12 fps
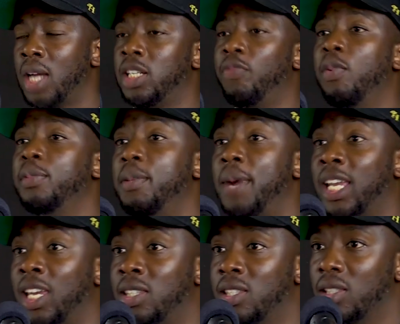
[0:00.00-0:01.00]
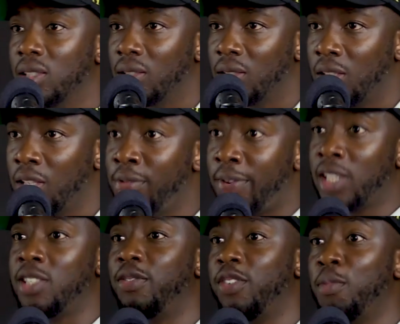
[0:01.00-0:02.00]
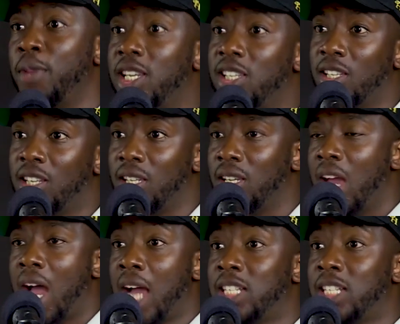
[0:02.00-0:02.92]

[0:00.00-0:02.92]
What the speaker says: Hachavumzima gets. Effectively, immediately,